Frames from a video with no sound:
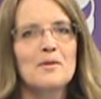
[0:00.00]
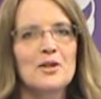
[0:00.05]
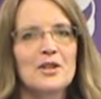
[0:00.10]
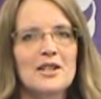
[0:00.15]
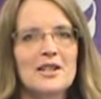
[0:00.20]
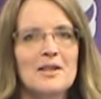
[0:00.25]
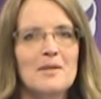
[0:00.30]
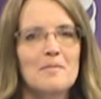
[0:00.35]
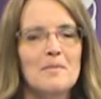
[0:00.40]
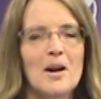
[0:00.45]

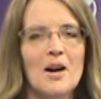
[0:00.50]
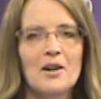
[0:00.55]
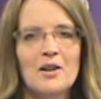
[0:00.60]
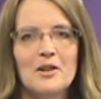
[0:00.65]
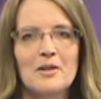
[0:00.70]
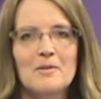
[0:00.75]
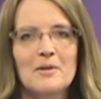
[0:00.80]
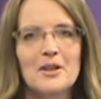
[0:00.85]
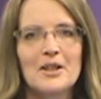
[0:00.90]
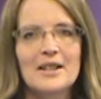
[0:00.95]
Kristen
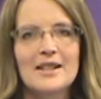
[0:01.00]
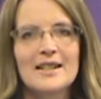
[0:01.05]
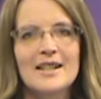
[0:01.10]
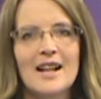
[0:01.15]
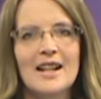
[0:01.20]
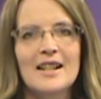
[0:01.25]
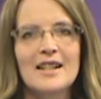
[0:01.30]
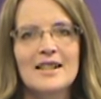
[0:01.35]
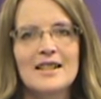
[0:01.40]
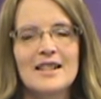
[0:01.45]
Bacher. We're
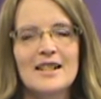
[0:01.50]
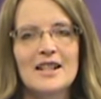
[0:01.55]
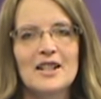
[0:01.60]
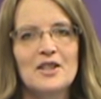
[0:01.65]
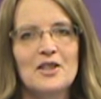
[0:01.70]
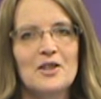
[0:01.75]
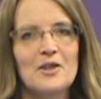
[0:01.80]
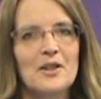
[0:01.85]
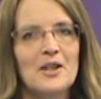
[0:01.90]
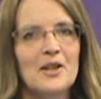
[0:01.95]
excited to
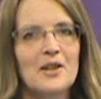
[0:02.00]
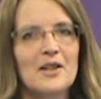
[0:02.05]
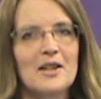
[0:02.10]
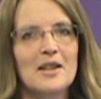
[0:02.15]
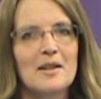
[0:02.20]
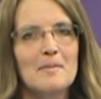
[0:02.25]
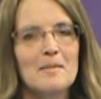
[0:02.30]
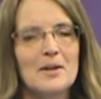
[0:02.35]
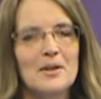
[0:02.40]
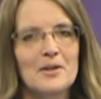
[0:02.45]
get you here
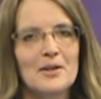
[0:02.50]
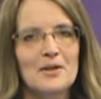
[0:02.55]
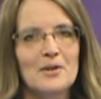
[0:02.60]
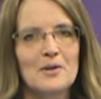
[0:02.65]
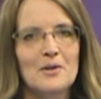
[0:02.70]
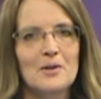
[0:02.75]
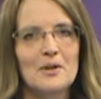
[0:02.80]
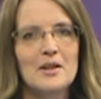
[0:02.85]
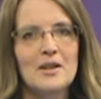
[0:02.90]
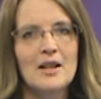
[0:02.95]
at the middle
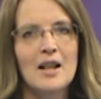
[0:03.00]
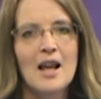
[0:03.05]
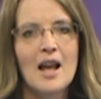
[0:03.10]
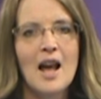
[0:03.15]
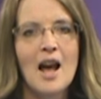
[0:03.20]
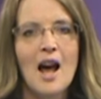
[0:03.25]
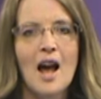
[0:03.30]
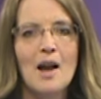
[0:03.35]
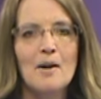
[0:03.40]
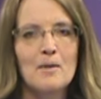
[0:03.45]
school.
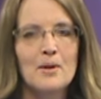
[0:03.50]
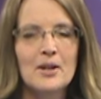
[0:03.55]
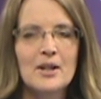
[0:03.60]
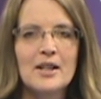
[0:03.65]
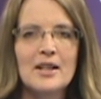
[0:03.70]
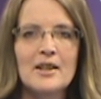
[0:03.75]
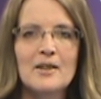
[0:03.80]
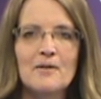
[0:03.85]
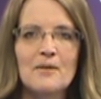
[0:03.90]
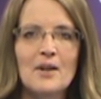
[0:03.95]
I
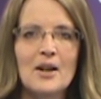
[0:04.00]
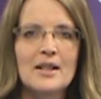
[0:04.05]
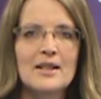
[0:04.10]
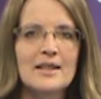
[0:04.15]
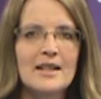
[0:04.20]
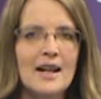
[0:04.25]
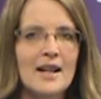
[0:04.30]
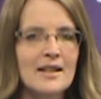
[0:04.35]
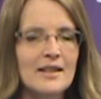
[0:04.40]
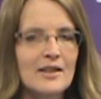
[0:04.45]
work at the
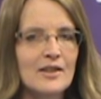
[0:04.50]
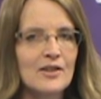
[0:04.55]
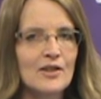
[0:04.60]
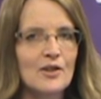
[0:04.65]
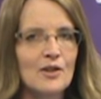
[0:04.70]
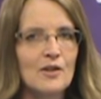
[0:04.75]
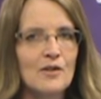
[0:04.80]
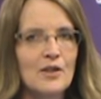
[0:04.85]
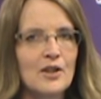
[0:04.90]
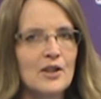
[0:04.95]
front desk,
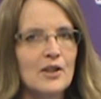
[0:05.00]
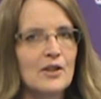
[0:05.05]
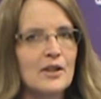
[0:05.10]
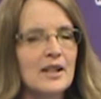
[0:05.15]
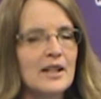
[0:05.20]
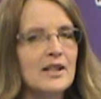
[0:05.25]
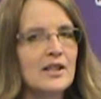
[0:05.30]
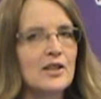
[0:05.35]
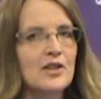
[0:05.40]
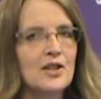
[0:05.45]
so if you
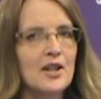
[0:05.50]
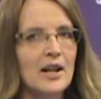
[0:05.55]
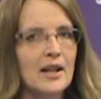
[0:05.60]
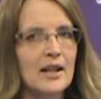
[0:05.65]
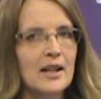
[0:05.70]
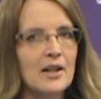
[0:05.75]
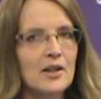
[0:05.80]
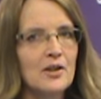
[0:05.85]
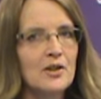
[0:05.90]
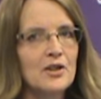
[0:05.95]
need to
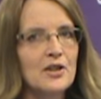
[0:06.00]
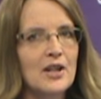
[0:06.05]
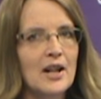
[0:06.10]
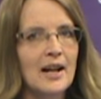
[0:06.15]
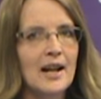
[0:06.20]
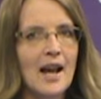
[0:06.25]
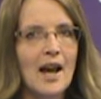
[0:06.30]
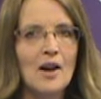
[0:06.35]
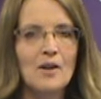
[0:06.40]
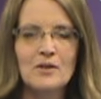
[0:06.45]
check in or
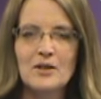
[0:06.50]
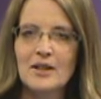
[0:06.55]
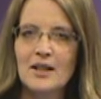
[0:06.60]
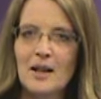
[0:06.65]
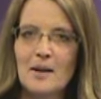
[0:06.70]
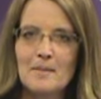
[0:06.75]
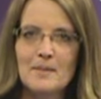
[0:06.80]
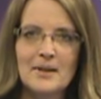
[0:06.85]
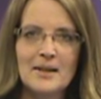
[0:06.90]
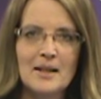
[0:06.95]
check out,
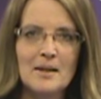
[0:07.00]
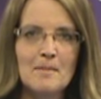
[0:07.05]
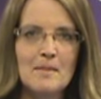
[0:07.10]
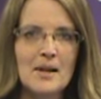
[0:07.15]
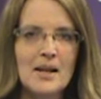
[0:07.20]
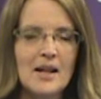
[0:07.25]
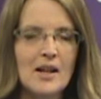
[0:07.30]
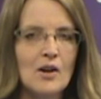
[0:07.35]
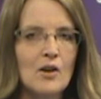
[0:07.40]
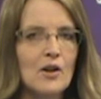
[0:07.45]
come see
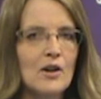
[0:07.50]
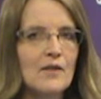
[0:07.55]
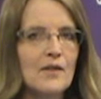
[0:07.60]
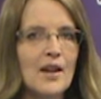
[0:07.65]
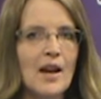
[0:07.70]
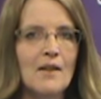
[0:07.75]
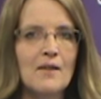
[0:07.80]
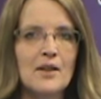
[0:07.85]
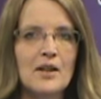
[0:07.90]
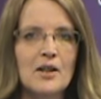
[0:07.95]
me, or if
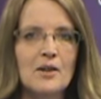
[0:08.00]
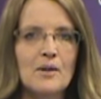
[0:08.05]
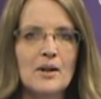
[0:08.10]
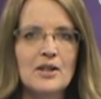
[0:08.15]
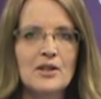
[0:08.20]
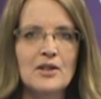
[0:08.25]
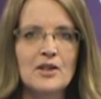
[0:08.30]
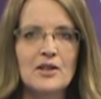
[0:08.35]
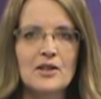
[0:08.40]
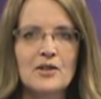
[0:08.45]
you have any
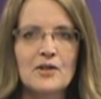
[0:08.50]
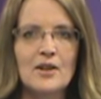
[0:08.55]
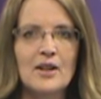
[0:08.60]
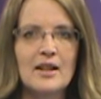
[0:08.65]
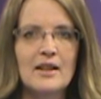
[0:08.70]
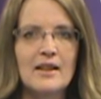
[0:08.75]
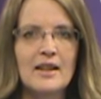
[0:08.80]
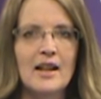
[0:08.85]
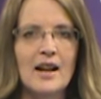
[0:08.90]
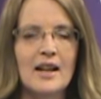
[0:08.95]
questions or
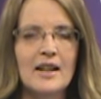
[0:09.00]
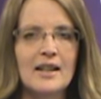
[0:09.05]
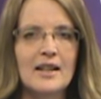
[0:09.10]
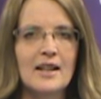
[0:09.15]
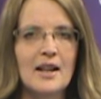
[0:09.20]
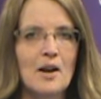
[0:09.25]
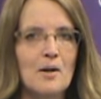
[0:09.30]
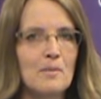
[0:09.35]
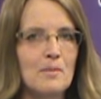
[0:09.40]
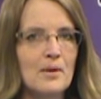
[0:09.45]
anything I
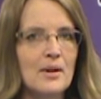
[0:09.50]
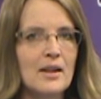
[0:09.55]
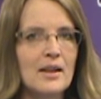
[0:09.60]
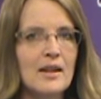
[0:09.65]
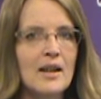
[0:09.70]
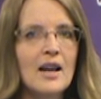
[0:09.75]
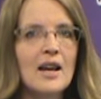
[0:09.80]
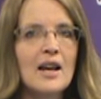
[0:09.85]
can help with,